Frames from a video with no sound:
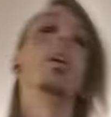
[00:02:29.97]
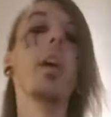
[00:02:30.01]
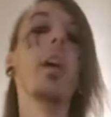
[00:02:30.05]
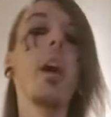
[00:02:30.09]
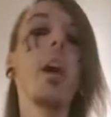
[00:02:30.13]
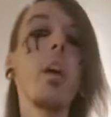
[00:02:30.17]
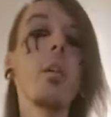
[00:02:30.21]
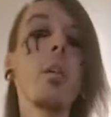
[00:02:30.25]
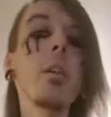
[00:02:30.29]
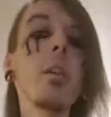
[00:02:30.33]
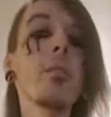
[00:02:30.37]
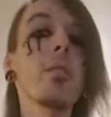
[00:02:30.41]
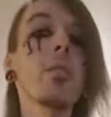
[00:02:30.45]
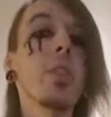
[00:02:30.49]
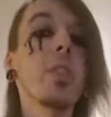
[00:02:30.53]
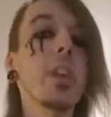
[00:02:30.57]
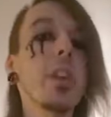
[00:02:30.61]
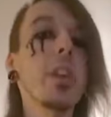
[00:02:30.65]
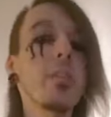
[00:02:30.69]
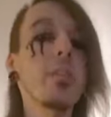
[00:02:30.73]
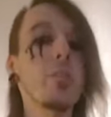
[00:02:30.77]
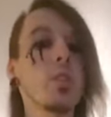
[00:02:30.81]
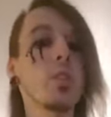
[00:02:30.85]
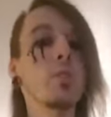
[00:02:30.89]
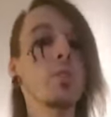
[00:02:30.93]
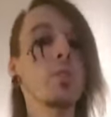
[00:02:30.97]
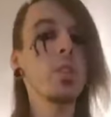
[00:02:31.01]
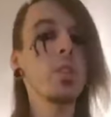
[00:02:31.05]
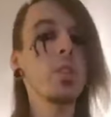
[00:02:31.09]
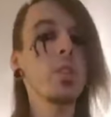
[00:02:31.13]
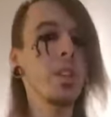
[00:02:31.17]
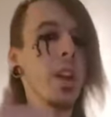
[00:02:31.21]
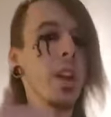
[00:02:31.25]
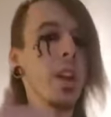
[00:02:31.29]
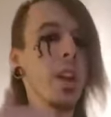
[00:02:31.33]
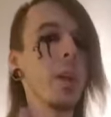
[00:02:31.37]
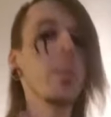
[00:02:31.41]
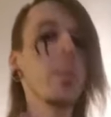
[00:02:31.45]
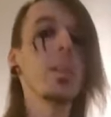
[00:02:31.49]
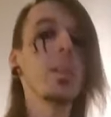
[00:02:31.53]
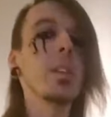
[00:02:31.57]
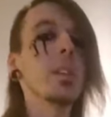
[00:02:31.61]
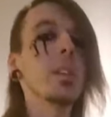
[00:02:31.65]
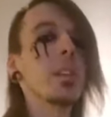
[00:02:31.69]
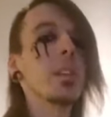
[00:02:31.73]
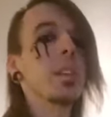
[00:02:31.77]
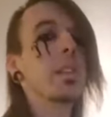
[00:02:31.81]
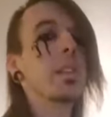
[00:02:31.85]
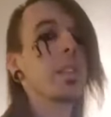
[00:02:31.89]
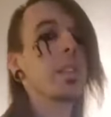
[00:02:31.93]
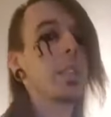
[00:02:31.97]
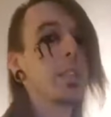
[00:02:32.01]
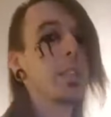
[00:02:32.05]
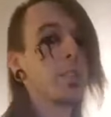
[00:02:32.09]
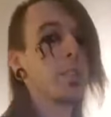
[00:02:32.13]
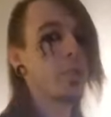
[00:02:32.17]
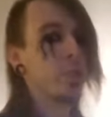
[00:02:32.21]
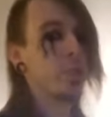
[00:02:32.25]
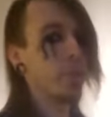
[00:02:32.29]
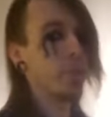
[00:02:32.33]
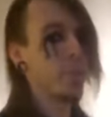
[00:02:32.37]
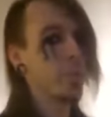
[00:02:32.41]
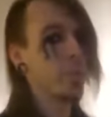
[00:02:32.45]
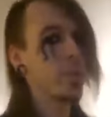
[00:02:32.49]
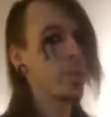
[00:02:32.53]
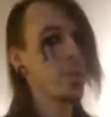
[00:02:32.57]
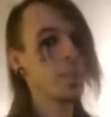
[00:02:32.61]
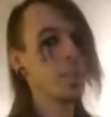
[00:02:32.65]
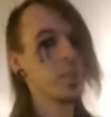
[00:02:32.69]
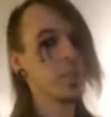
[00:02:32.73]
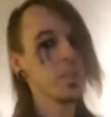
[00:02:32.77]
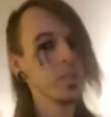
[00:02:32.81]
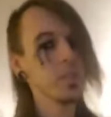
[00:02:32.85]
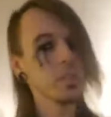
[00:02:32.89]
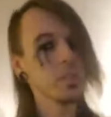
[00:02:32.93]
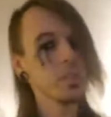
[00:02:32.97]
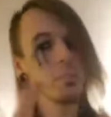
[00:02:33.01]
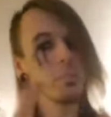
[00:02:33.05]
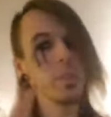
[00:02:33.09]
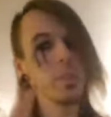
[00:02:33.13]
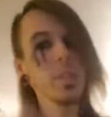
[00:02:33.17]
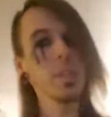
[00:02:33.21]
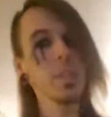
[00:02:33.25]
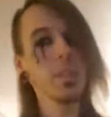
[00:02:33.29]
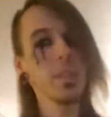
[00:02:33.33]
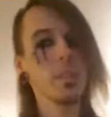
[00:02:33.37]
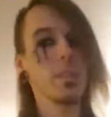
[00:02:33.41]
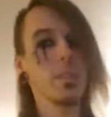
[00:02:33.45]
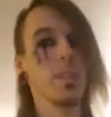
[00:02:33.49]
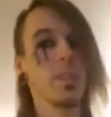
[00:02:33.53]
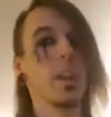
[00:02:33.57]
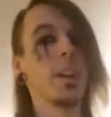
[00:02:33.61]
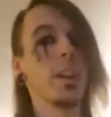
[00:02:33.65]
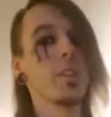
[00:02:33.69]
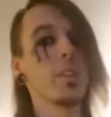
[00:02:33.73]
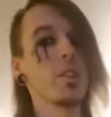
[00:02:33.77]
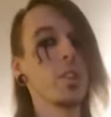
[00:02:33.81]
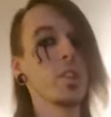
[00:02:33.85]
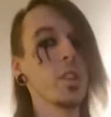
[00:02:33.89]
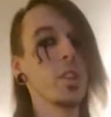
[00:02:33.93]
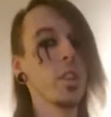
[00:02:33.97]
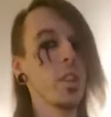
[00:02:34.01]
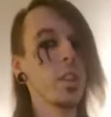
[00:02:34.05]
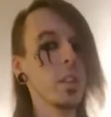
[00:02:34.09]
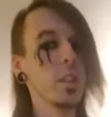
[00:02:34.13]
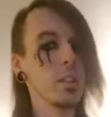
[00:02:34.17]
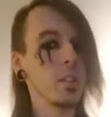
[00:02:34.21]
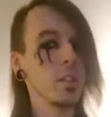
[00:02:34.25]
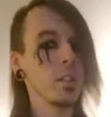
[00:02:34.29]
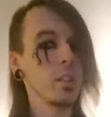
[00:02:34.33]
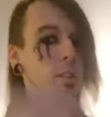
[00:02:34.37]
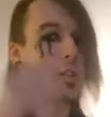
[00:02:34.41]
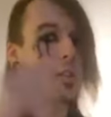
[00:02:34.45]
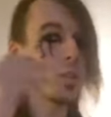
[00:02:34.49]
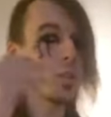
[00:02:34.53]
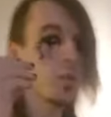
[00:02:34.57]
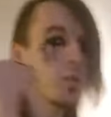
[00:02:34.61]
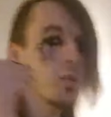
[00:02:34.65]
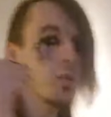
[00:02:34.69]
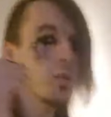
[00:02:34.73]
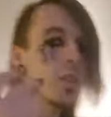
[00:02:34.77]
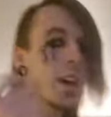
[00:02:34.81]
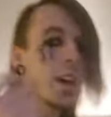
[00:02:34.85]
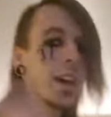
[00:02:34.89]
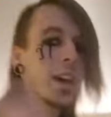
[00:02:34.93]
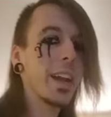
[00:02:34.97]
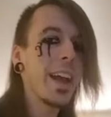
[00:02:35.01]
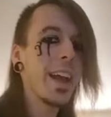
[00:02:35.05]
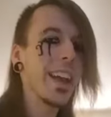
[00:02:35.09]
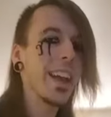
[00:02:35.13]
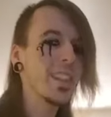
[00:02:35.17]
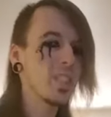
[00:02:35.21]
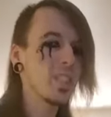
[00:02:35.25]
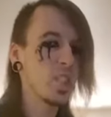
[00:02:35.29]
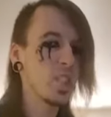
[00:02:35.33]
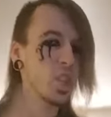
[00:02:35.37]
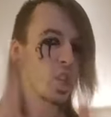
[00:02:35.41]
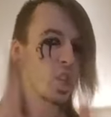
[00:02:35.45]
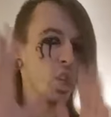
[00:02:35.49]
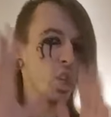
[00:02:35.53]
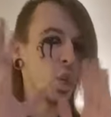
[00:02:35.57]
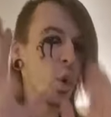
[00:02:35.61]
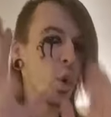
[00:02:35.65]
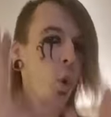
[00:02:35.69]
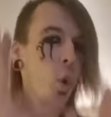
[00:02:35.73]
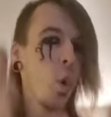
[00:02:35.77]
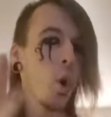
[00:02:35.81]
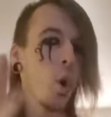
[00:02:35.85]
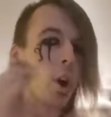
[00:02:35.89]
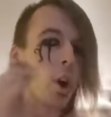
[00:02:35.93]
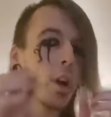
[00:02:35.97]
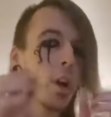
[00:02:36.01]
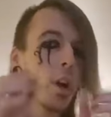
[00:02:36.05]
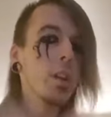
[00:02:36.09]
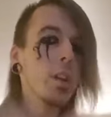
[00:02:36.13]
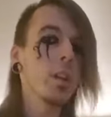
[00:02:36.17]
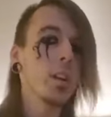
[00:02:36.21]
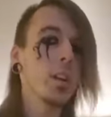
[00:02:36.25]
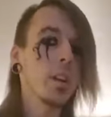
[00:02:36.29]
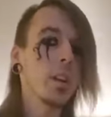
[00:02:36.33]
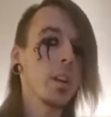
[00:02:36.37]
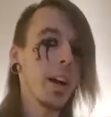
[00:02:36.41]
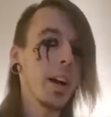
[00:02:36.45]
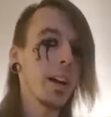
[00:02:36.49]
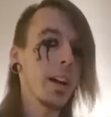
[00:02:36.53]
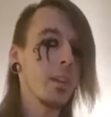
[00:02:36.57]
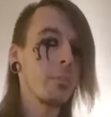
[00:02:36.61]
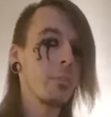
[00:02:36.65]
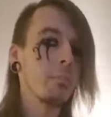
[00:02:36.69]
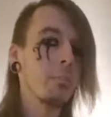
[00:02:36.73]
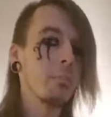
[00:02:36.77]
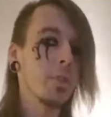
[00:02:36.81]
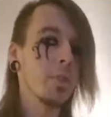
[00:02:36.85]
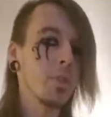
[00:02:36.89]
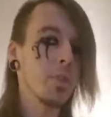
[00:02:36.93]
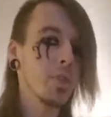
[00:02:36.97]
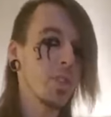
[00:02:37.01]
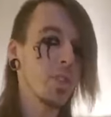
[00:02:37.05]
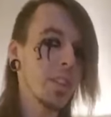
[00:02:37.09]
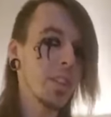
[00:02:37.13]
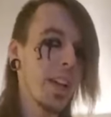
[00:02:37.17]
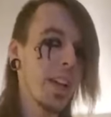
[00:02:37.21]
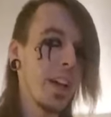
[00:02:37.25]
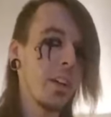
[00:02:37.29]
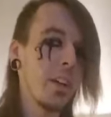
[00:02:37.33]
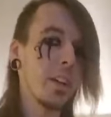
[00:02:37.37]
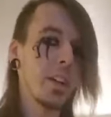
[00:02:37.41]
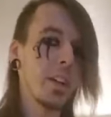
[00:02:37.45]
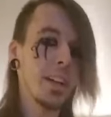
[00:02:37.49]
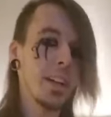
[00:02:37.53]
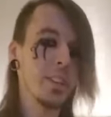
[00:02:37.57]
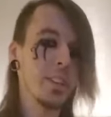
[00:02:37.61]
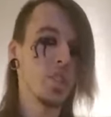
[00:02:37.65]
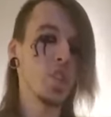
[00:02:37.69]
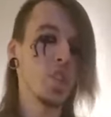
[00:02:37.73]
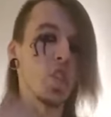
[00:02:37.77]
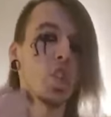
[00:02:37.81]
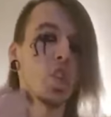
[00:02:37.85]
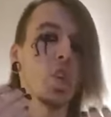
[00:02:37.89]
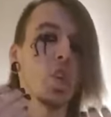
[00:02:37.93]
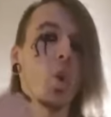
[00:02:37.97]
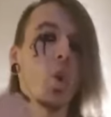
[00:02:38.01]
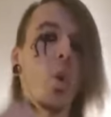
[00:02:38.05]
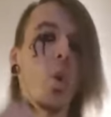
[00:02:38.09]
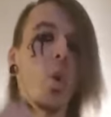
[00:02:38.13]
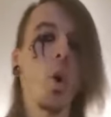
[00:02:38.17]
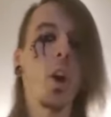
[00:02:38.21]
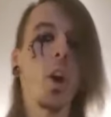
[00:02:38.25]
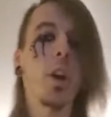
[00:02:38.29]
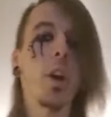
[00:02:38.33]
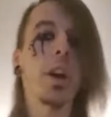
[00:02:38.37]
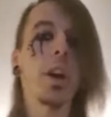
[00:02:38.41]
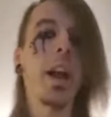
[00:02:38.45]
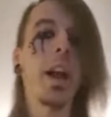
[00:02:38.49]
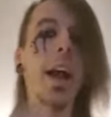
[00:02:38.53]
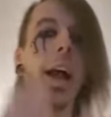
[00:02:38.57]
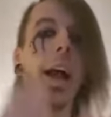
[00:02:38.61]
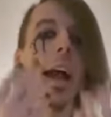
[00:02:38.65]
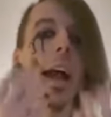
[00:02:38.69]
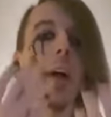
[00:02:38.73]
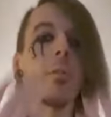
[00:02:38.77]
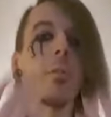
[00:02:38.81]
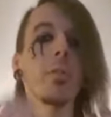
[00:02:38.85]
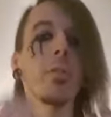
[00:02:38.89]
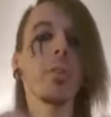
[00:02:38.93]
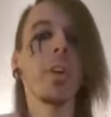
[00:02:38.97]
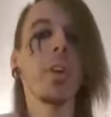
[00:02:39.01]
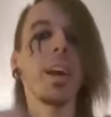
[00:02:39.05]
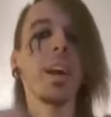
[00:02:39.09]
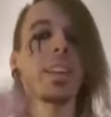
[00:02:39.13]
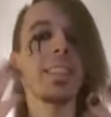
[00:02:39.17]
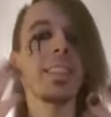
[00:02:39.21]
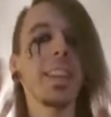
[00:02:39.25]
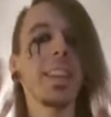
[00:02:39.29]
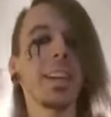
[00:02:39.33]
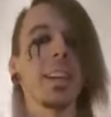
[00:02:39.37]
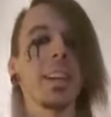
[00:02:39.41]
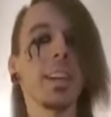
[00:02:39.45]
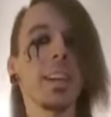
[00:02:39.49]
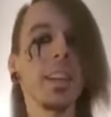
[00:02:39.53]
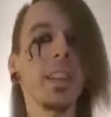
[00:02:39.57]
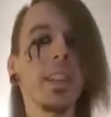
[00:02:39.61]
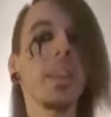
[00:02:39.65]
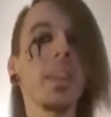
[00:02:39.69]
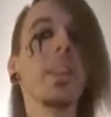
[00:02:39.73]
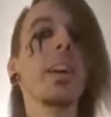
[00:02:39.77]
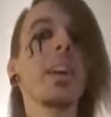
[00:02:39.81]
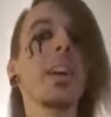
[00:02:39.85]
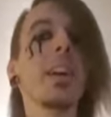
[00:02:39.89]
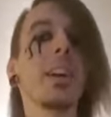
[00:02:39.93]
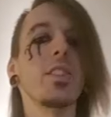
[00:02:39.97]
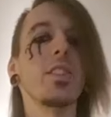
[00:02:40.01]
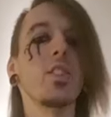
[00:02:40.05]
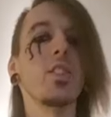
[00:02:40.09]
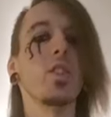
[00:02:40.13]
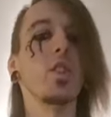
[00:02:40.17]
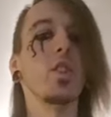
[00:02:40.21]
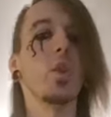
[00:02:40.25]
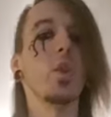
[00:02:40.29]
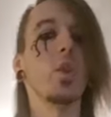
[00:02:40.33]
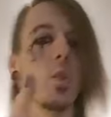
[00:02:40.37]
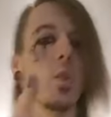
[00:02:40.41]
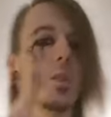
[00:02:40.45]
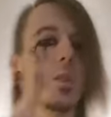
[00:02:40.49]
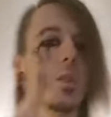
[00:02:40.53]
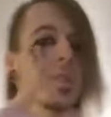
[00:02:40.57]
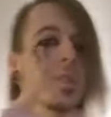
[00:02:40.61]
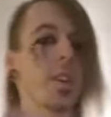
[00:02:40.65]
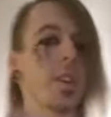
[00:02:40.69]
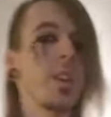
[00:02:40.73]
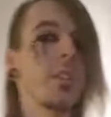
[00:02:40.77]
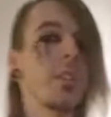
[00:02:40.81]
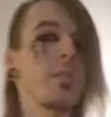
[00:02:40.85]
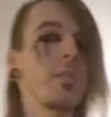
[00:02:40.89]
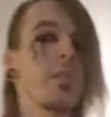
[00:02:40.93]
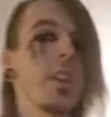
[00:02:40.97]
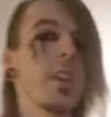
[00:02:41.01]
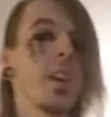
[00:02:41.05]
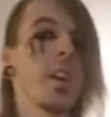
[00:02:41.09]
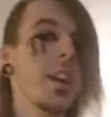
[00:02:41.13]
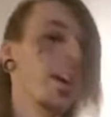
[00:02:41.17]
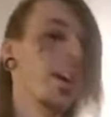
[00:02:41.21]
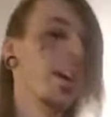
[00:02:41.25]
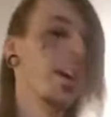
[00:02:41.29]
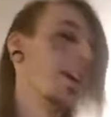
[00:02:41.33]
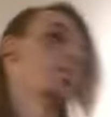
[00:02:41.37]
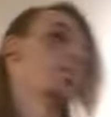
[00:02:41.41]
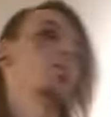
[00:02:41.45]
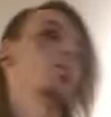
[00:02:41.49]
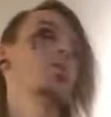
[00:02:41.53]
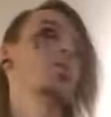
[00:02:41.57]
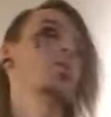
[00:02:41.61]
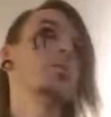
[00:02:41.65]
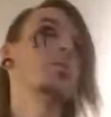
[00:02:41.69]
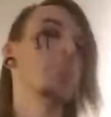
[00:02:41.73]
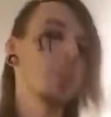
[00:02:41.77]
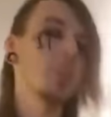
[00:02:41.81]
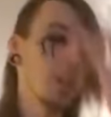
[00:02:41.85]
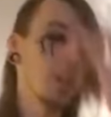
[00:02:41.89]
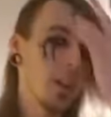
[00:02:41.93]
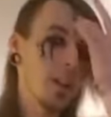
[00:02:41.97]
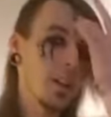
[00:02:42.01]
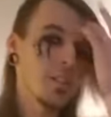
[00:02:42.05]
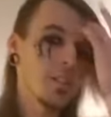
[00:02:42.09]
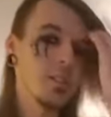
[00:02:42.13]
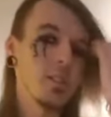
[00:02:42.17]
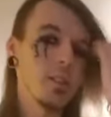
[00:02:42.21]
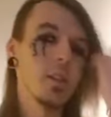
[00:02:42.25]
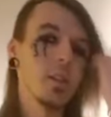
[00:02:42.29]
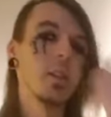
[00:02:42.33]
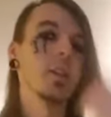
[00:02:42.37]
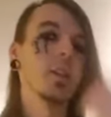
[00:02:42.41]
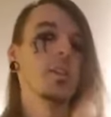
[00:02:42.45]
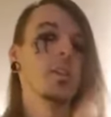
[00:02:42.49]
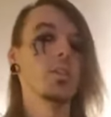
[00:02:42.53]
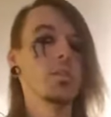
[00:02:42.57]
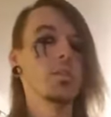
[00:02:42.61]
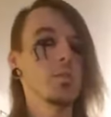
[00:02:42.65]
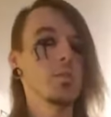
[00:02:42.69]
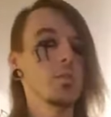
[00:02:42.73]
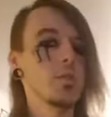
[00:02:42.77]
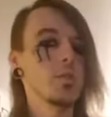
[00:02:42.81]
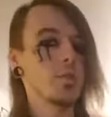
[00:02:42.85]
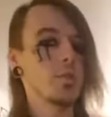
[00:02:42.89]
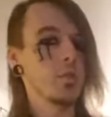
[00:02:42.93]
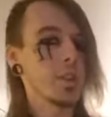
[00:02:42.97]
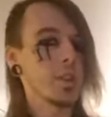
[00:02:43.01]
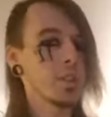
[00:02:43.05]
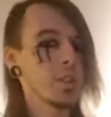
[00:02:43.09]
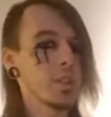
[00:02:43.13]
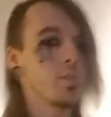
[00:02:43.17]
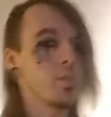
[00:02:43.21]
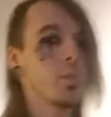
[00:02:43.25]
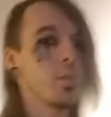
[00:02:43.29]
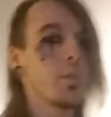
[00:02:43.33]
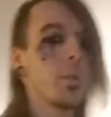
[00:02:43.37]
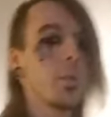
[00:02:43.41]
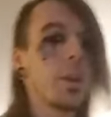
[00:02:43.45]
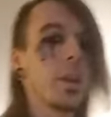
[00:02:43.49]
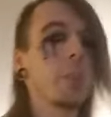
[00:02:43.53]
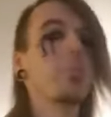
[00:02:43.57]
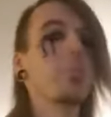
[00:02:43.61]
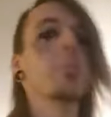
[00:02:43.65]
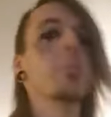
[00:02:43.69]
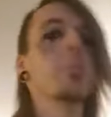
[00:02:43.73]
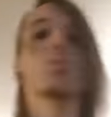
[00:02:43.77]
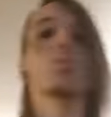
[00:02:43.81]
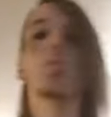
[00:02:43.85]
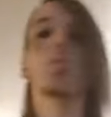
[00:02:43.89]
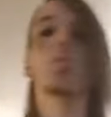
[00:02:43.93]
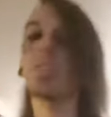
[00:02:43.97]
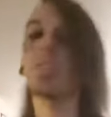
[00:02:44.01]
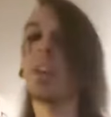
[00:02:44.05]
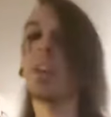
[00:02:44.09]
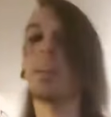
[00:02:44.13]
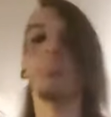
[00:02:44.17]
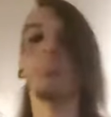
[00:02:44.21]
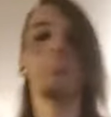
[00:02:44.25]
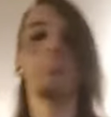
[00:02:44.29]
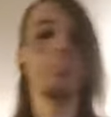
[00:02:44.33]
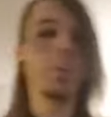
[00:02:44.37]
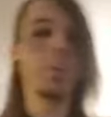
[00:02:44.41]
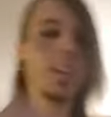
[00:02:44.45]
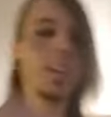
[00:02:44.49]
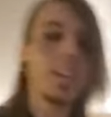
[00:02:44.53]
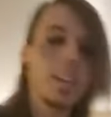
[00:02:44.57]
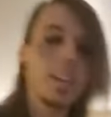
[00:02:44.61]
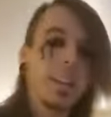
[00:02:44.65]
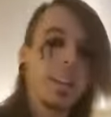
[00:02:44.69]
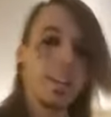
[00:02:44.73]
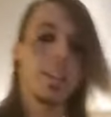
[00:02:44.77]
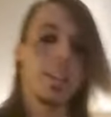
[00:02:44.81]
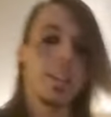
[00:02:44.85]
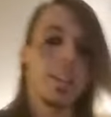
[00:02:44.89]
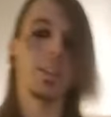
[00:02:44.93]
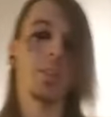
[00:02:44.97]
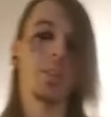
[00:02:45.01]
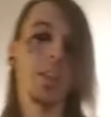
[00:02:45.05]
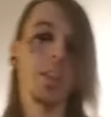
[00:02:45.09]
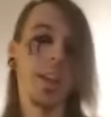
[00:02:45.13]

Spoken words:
However, if you did not willingly choose to be as such, to do that as your personality, as your outer identity, as yourself, and it's just because you used to dress a certain way and people just kept beating in your